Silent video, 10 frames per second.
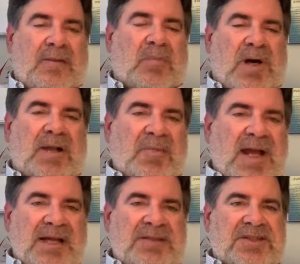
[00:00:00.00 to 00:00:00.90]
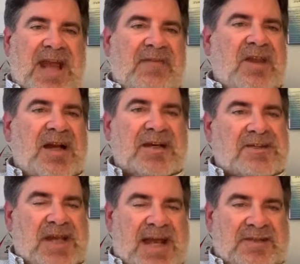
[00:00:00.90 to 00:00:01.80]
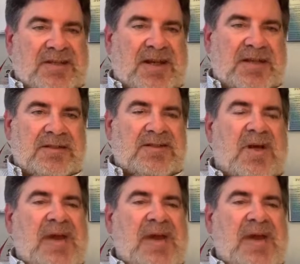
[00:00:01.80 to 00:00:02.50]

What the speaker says: Bottom line is, you have not because you ask not. So I'm